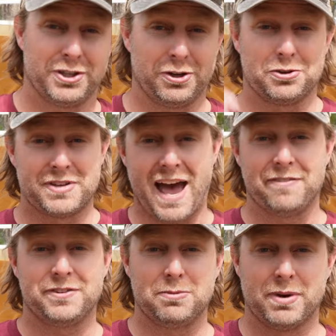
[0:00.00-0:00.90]
You know, those
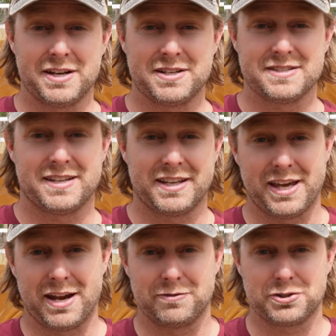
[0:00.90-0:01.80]
half-dead branches
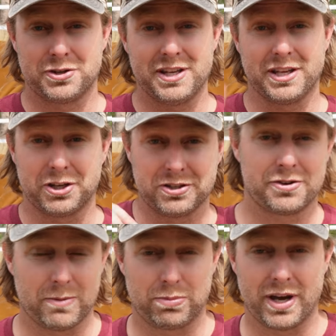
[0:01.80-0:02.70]
sticking out of a tree that could
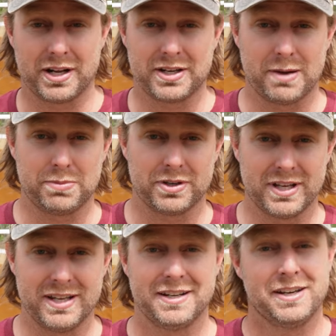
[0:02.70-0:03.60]
drop right on top of your
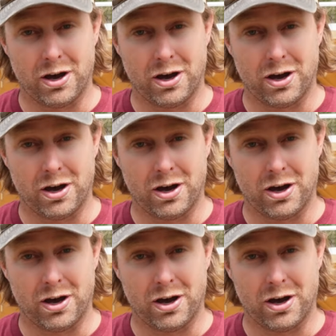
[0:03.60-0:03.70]
tent?